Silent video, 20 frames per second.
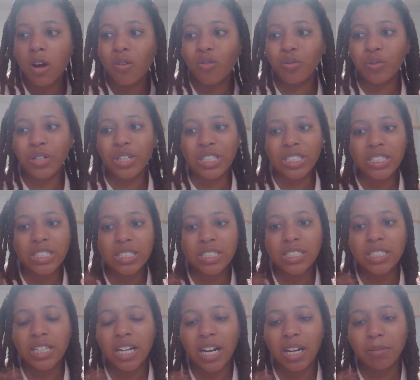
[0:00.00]

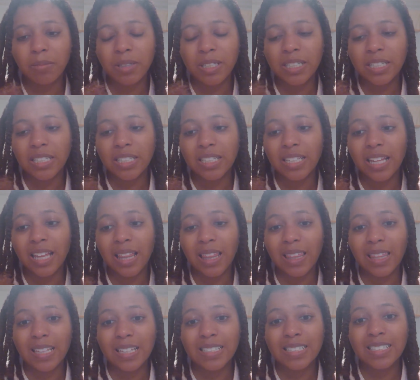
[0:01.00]
which, I mean,
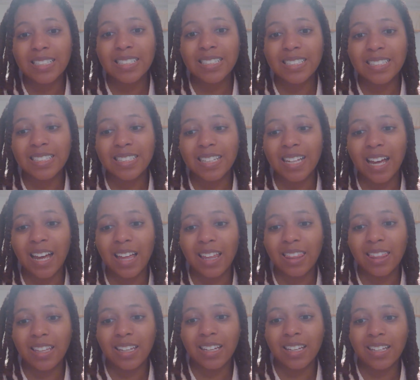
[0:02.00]
this is
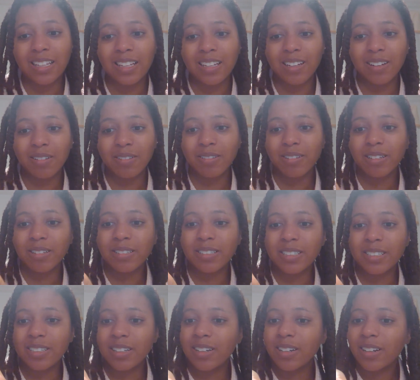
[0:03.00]
nothing. Let me
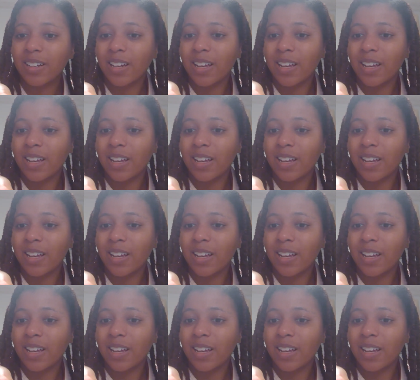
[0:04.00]
just show you.